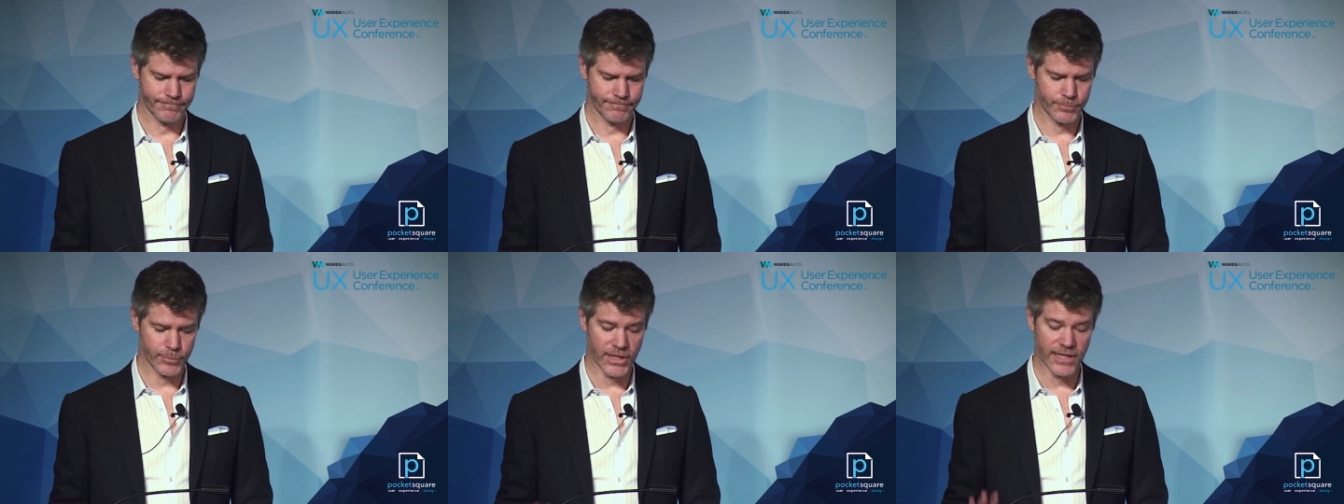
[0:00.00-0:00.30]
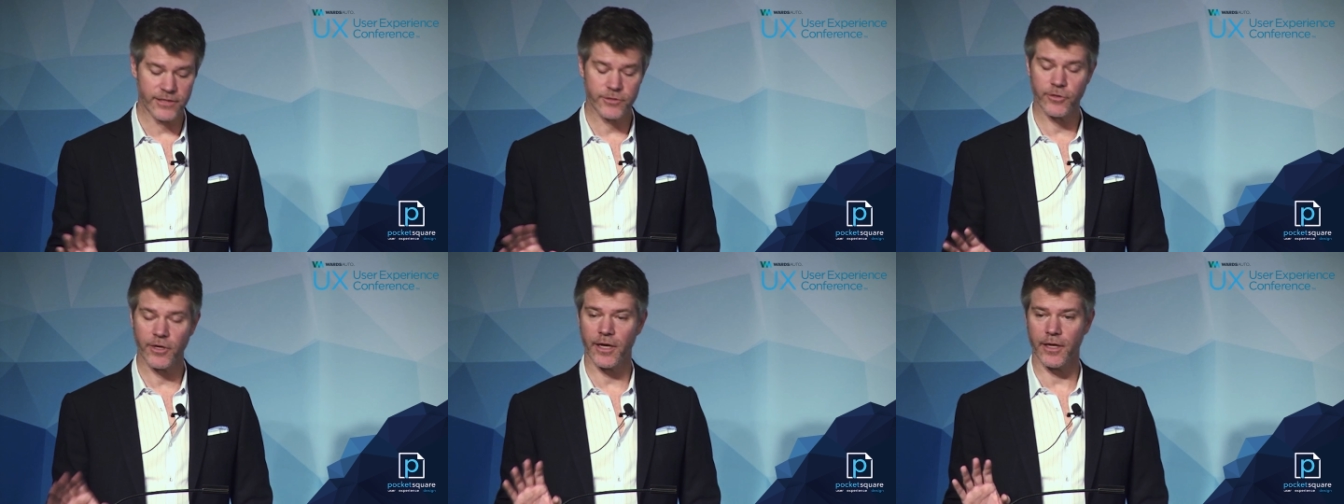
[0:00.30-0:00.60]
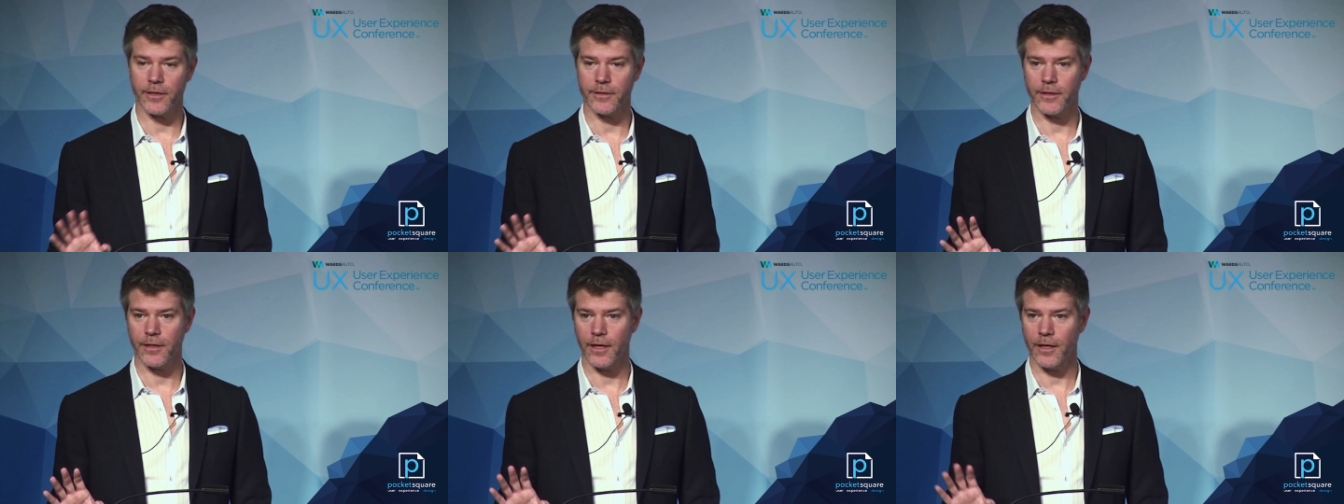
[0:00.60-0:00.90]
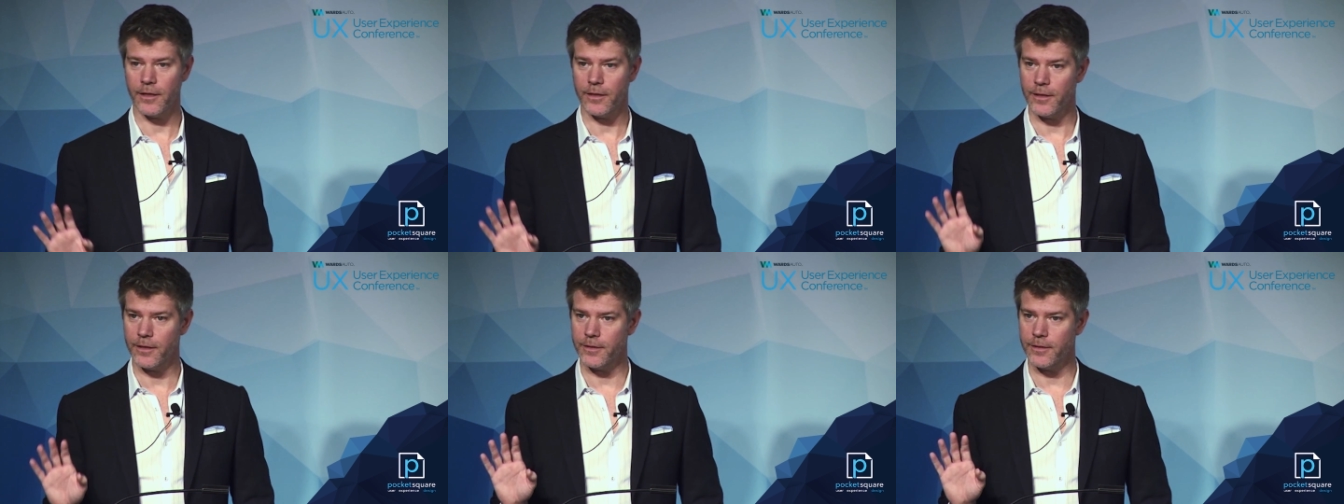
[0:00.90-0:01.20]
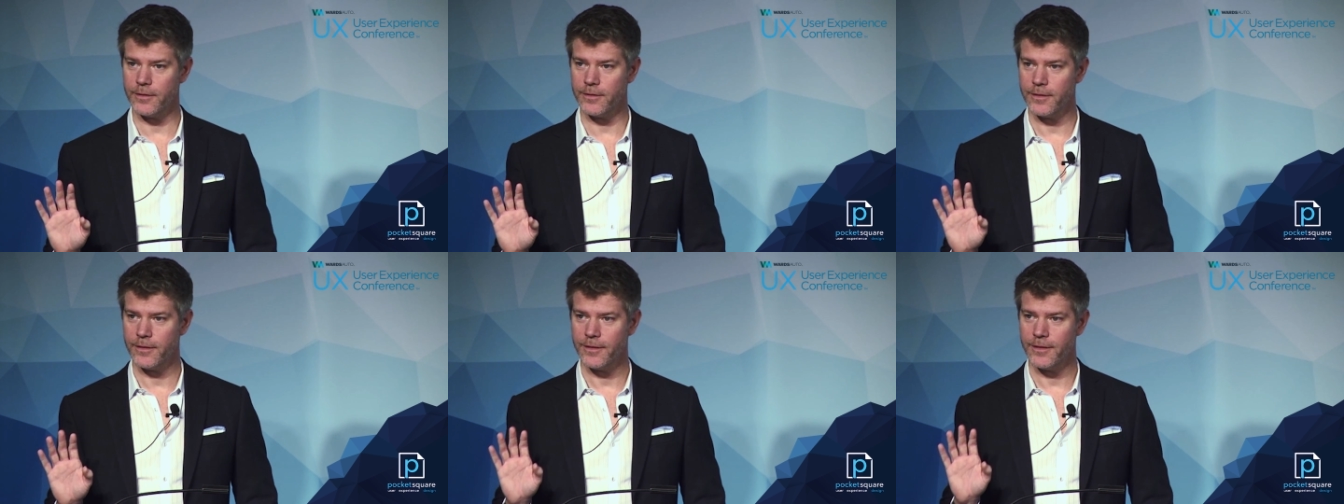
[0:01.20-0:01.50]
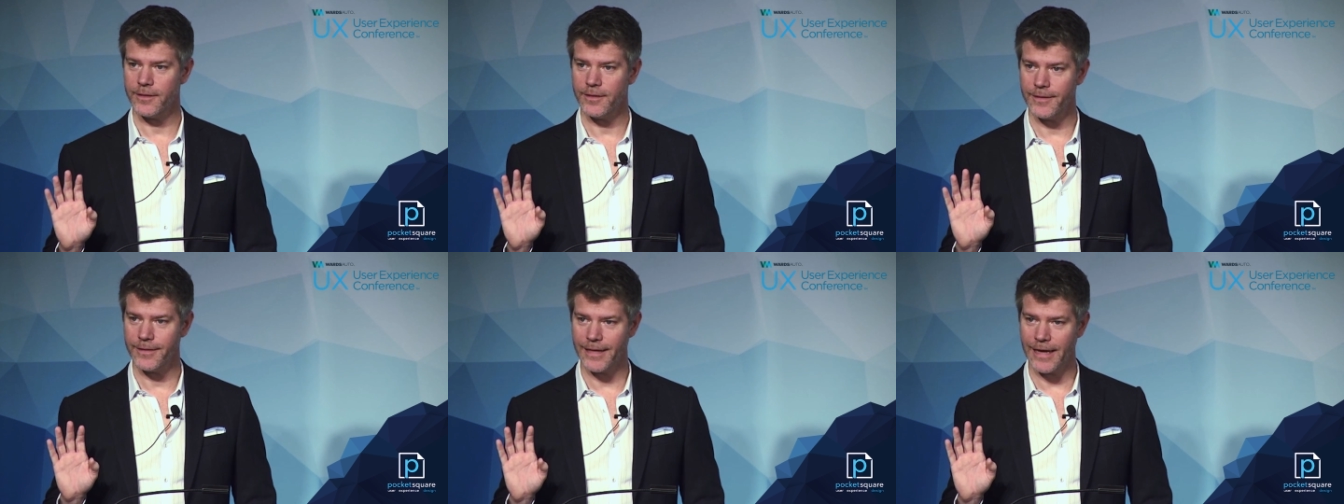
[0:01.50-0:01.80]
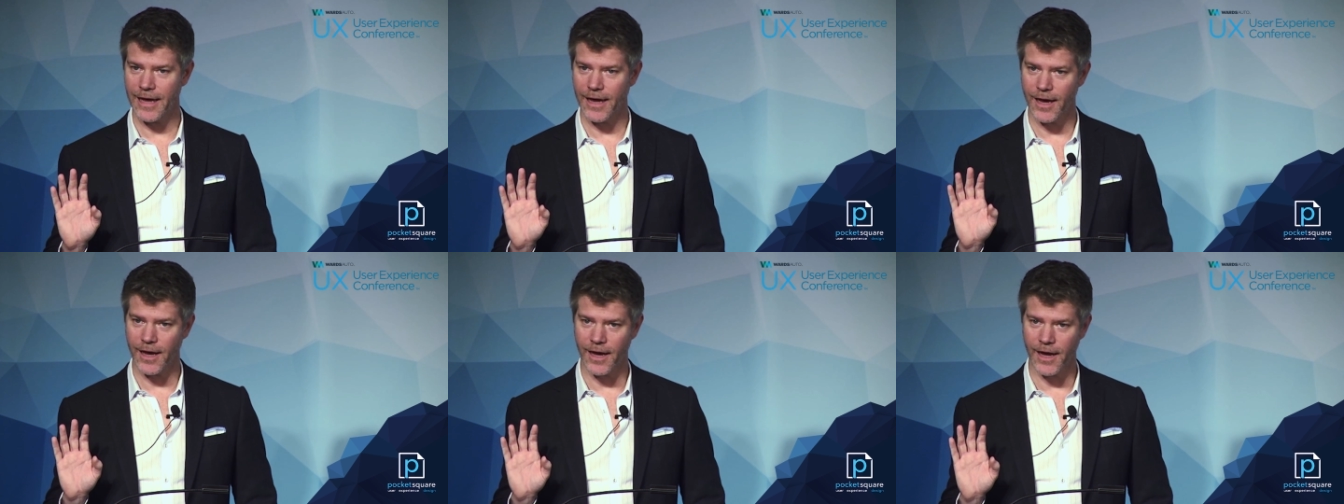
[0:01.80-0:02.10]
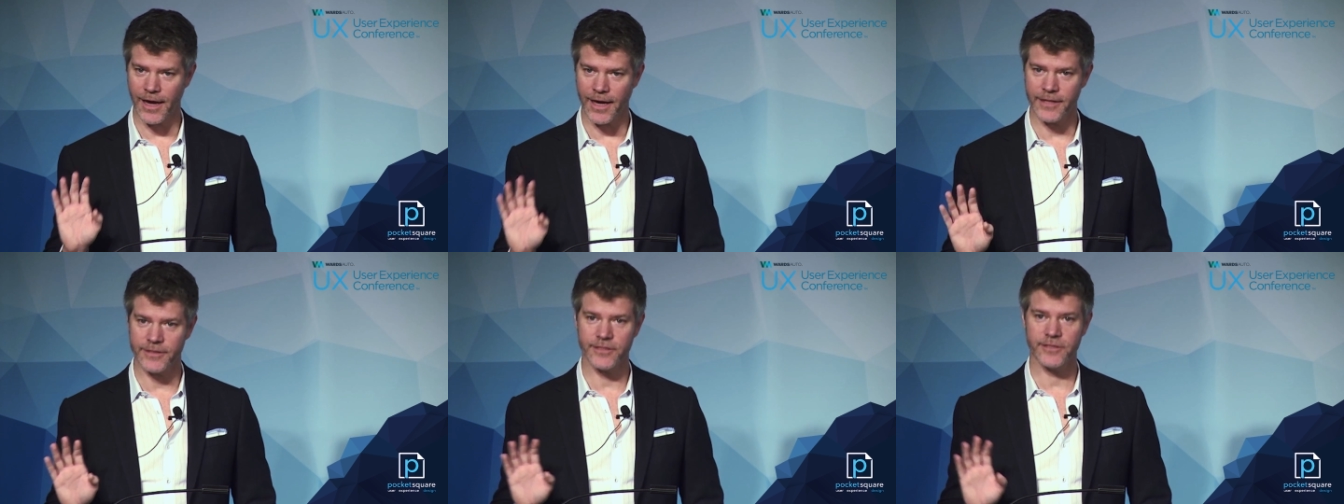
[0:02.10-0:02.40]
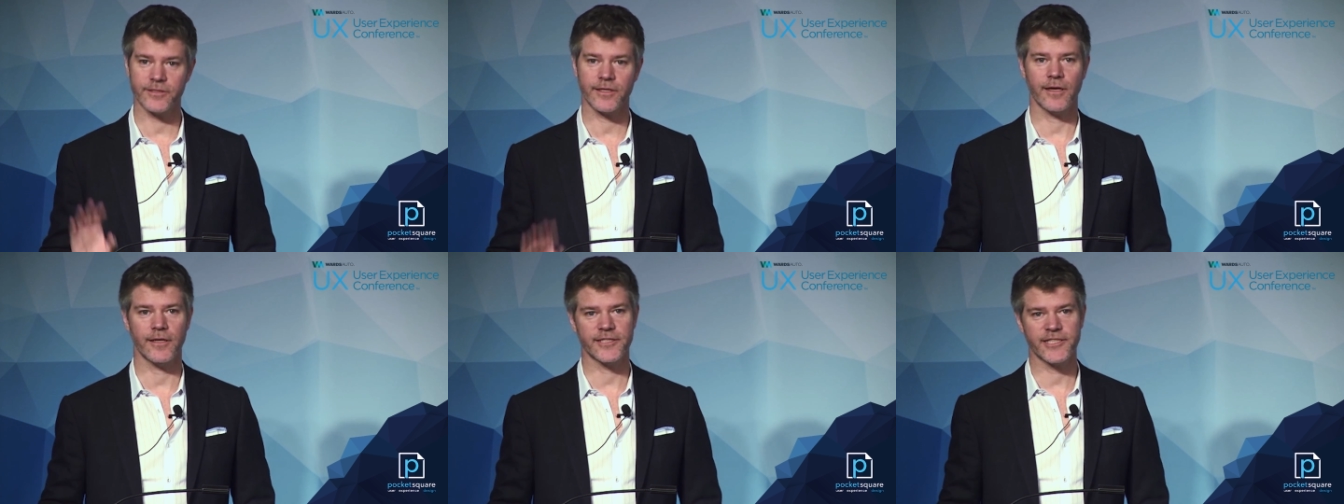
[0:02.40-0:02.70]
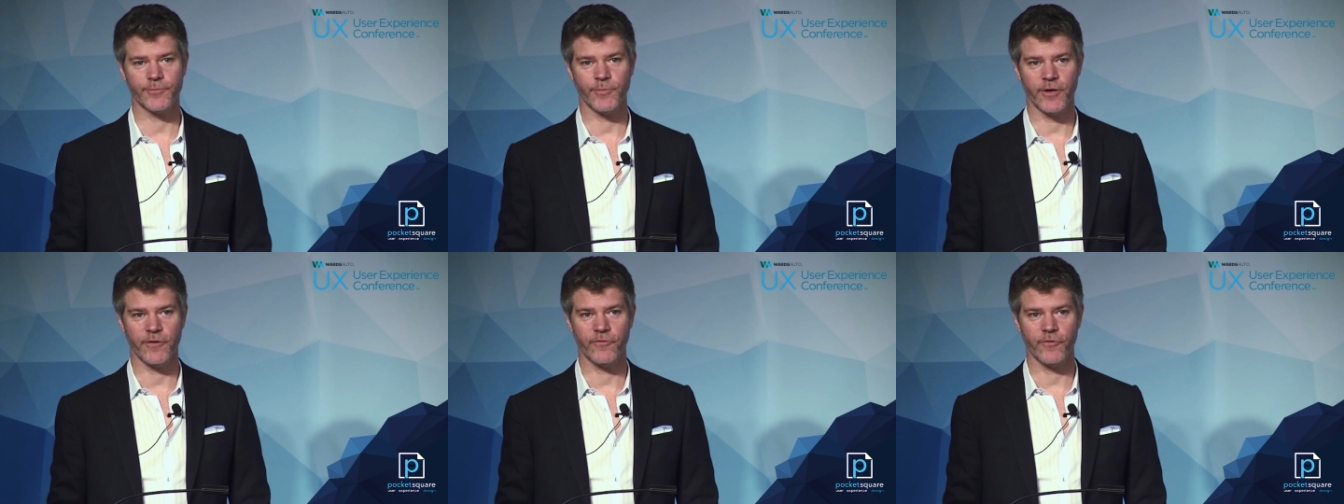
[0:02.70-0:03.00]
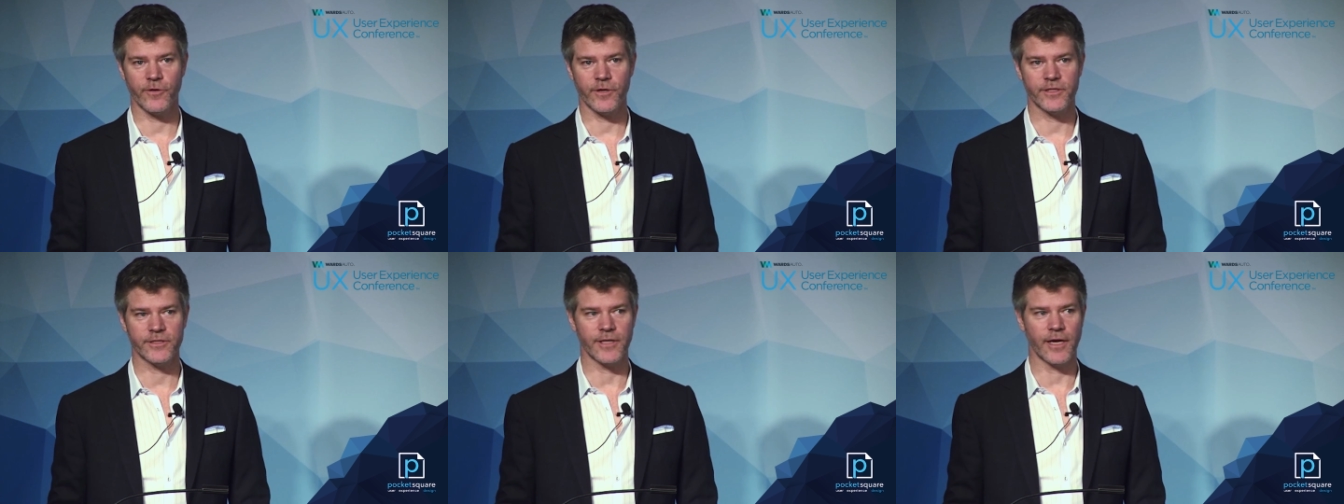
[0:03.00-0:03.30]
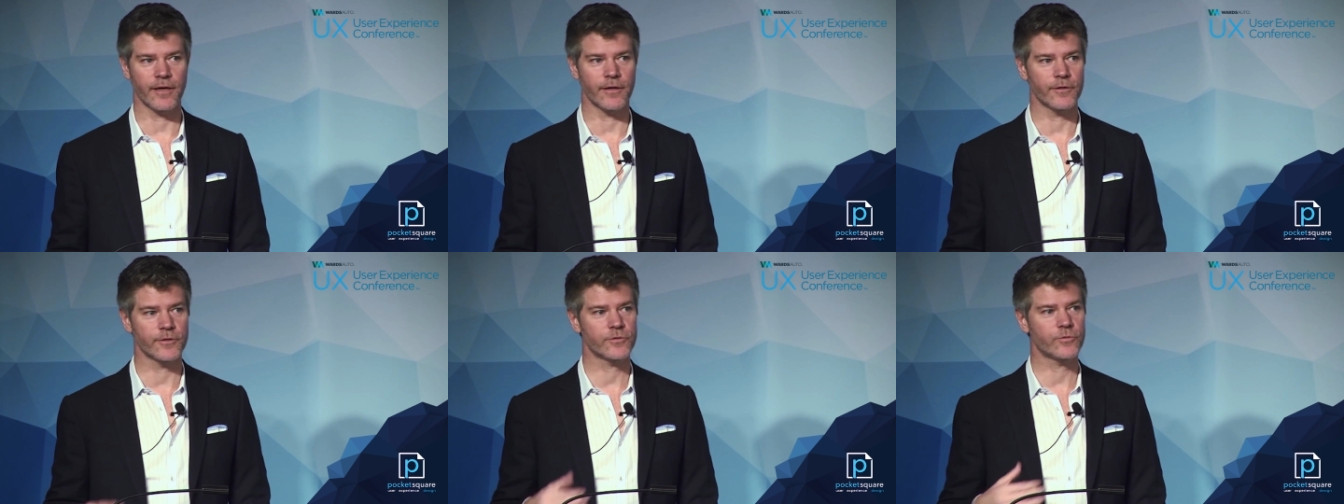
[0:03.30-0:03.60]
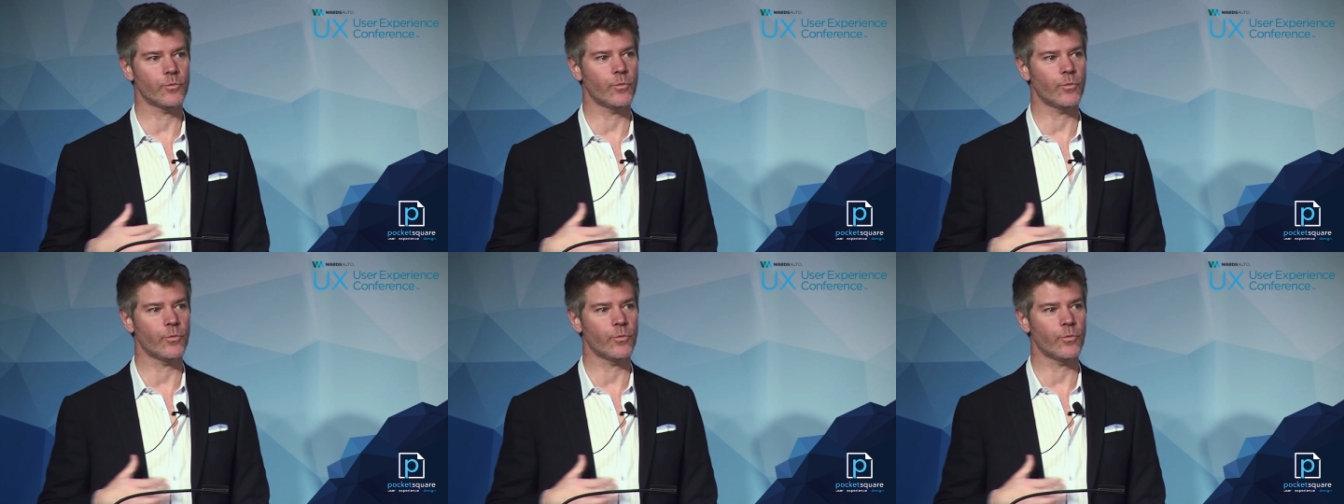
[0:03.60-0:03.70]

that's okay. As is customary for designers,